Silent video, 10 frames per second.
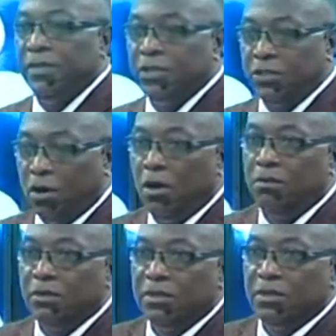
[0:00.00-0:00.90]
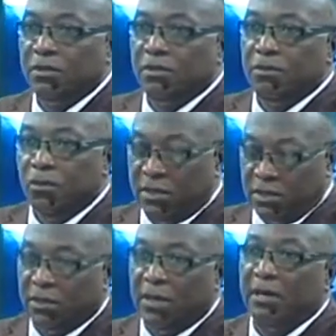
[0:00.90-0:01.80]
the storms will
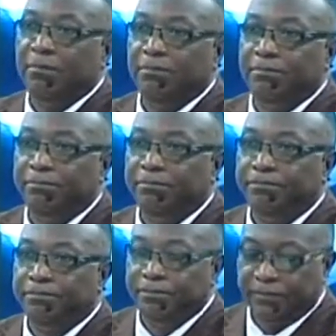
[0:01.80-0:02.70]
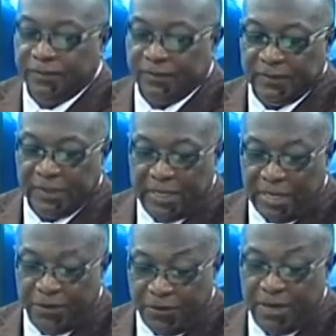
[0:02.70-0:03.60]
still come.
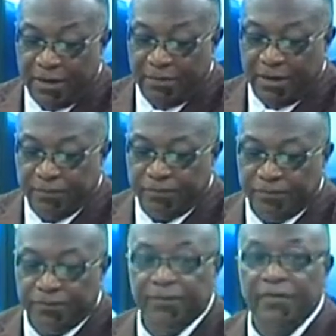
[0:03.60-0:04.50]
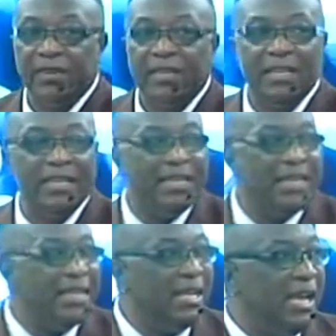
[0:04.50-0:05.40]
Are you hearing me?
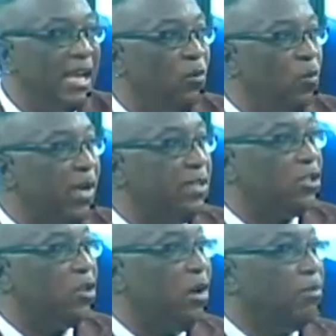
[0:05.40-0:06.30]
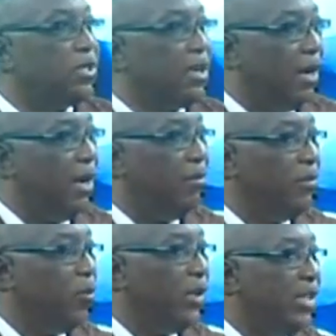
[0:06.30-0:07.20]
And when storms
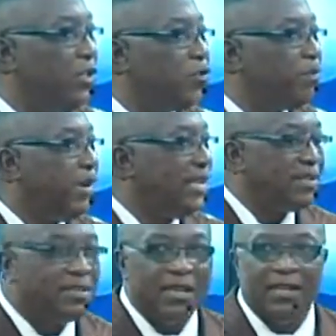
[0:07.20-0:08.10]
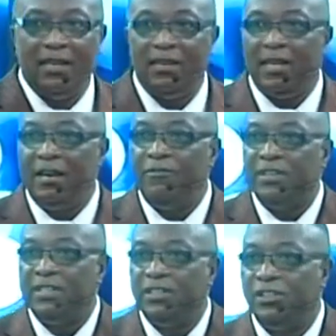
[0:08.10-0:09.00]
come, within split second,
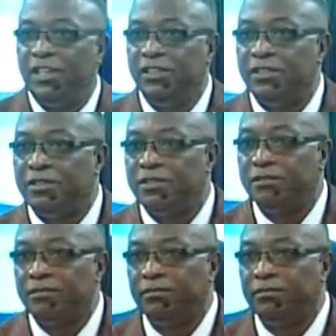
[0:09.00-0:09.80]
everything changes.